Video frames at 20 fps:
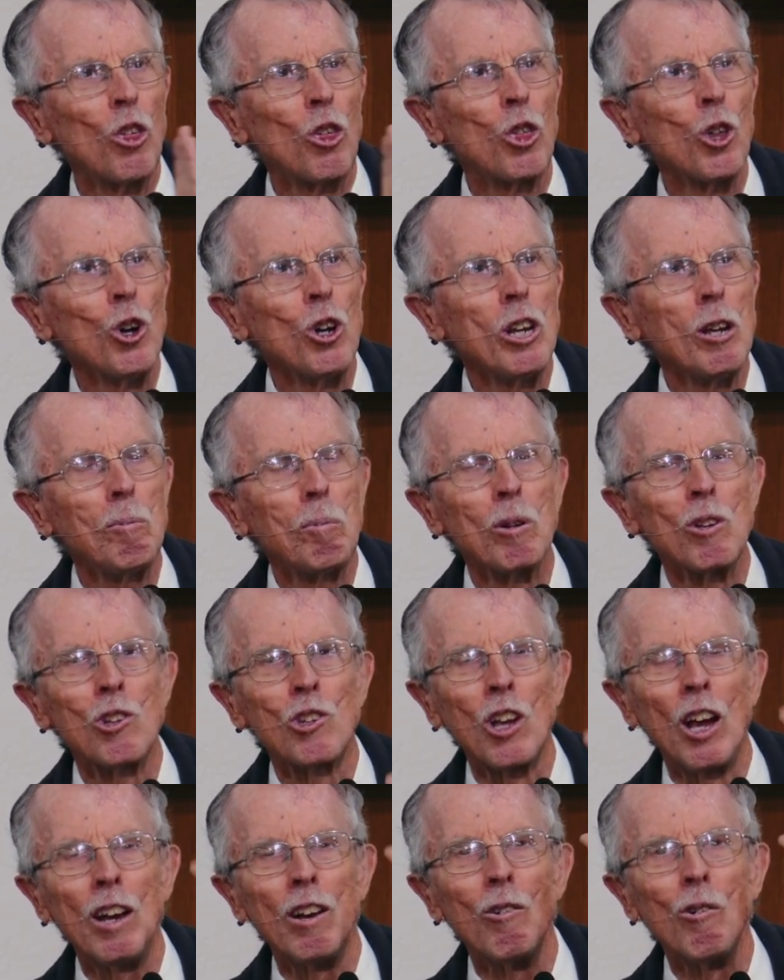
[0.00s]

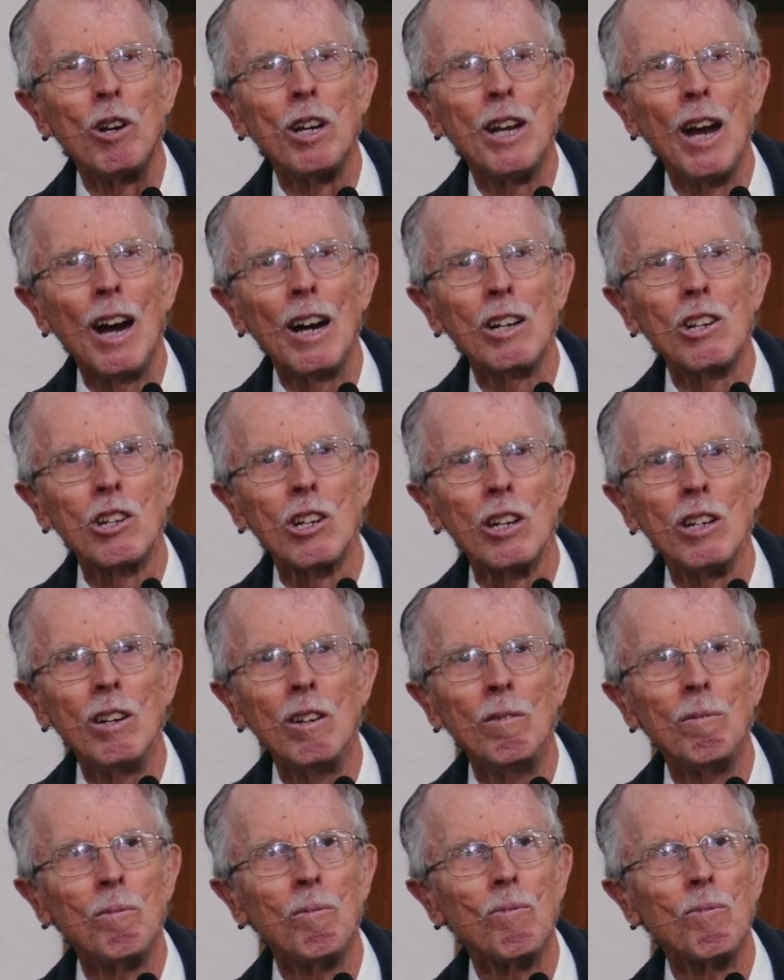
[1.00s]
30% reduction.